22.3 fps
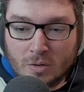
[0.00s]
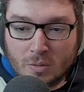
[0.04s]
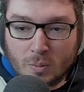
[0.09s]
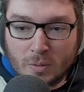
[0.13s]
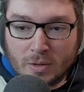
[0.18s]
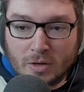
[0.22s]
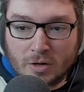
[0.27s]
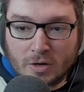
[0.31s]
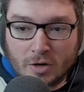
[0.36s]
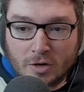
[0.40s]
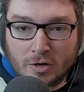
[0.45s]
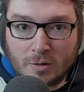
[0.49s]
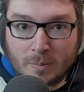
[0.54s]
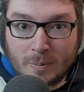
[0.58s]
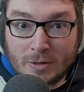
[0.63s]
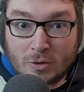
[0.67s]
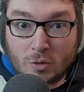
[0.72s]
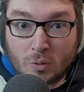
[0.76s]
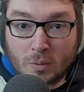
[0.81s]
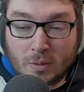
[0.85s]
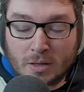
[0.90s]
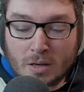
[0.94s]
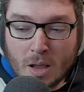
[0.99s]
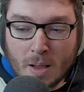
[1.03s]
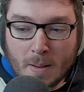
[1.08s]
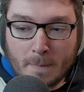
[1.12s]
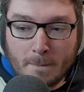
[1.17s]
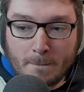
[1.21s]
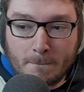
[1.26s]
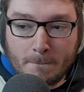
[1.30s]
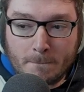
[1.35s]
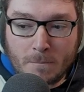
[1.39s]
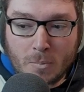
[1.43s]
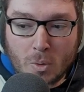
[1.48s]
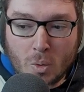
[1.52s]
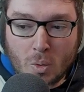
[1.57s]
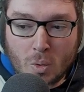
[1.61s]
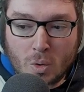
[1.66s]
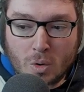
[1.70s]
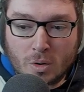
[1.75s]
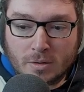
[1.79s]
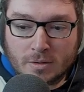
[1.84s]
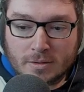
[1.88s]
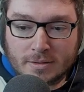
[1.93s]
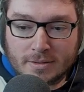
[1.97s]
we are going to be doing
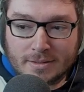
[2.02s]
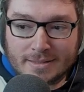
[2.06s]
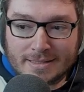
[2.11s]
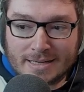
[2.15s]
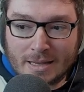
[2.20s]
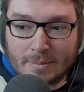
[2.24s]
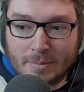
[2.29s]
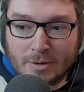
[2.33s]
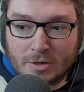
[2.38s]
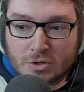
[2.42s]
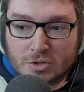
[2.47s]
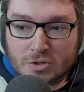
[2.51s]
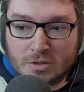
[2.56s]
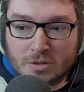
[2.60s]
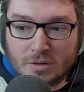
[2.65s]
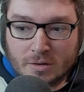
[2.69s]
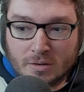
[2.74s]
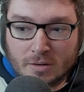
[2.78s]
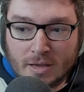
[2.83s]
more damage.